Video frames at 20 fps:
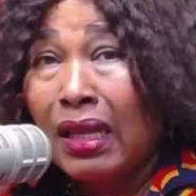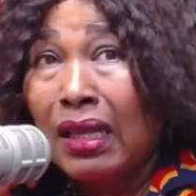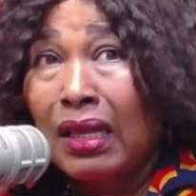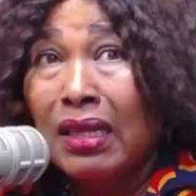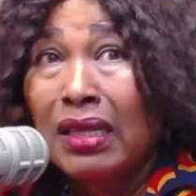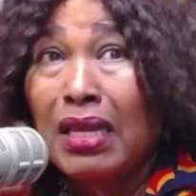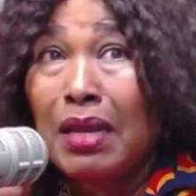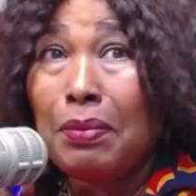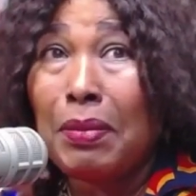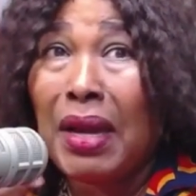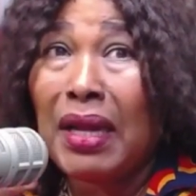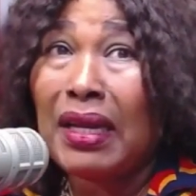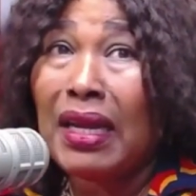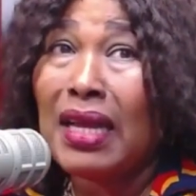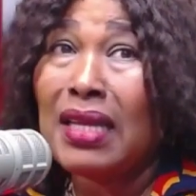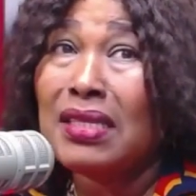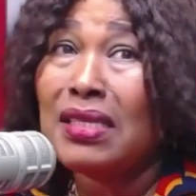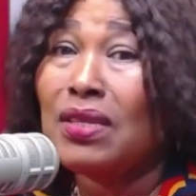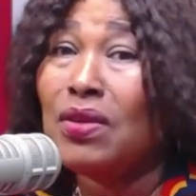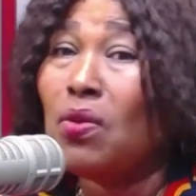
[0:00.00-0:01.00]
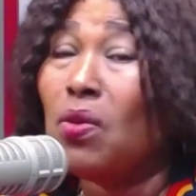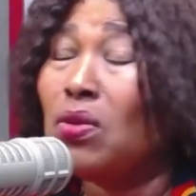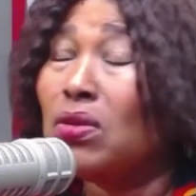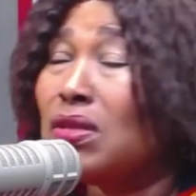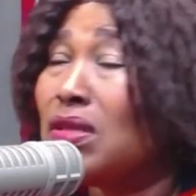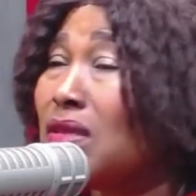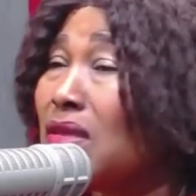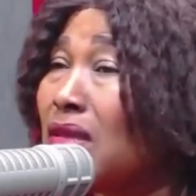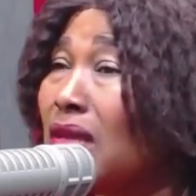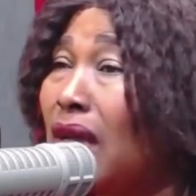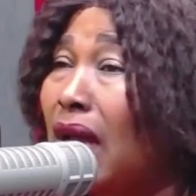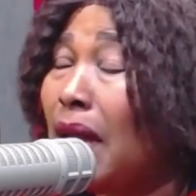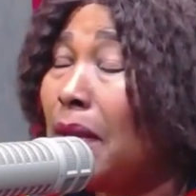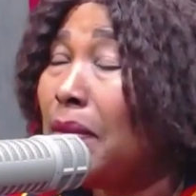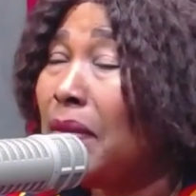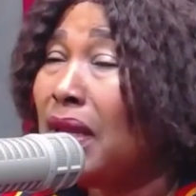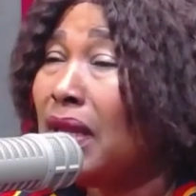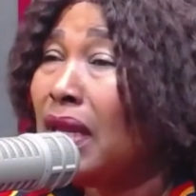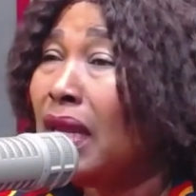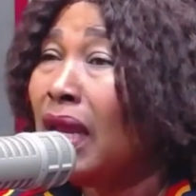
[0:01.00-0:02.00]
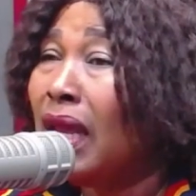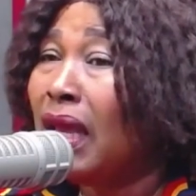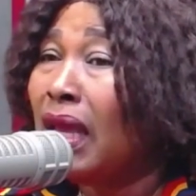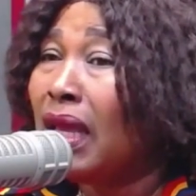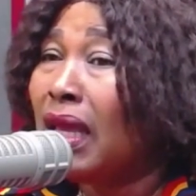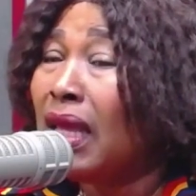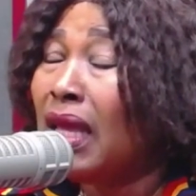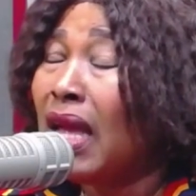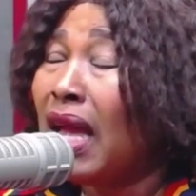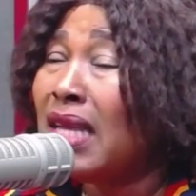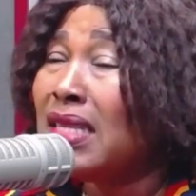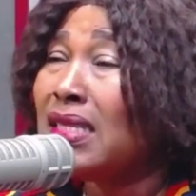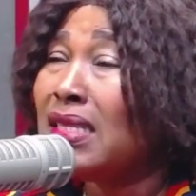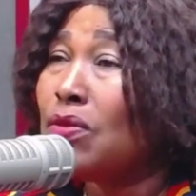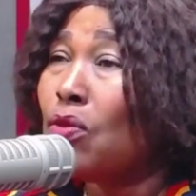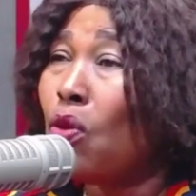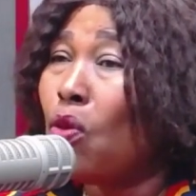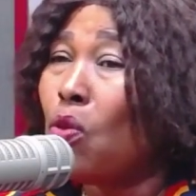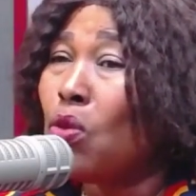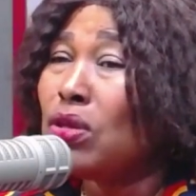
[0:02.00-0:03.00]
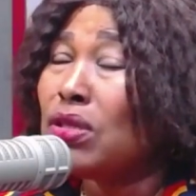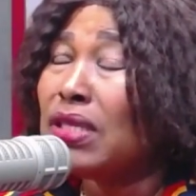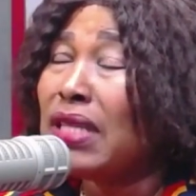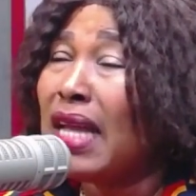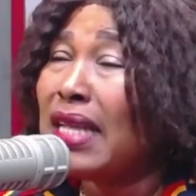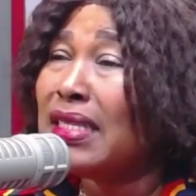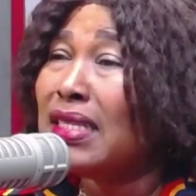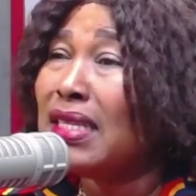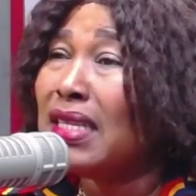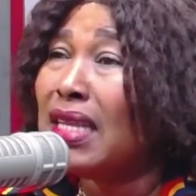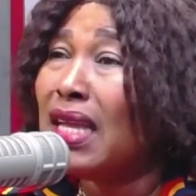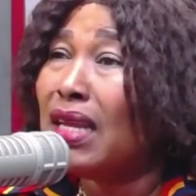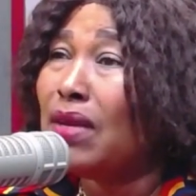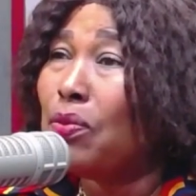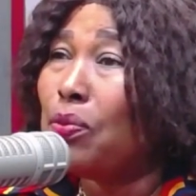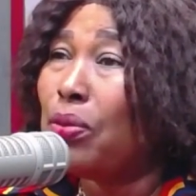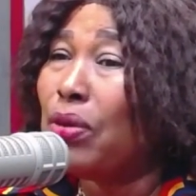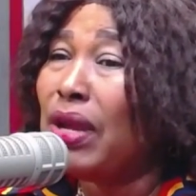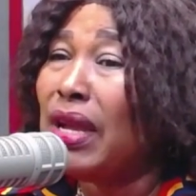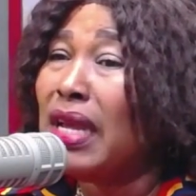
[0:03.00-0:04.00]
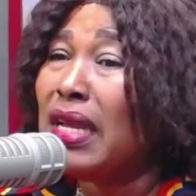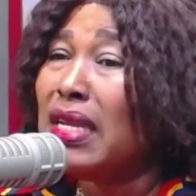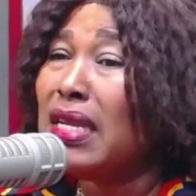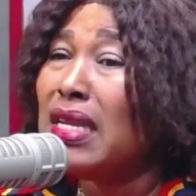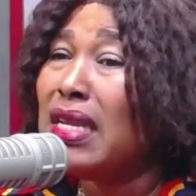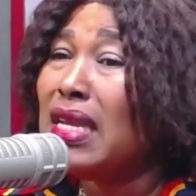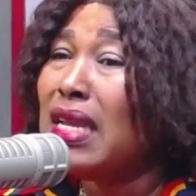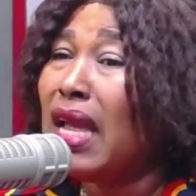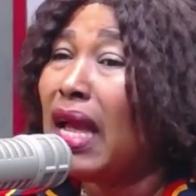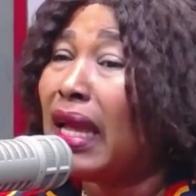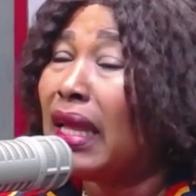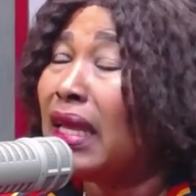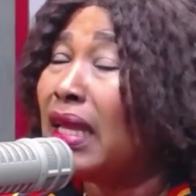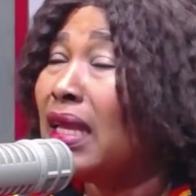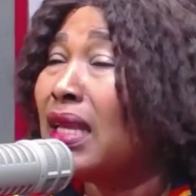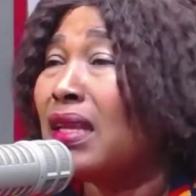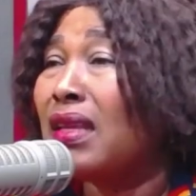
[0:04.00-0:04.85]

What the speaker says: the man hasn't got I mean he has or started yen po eni ahe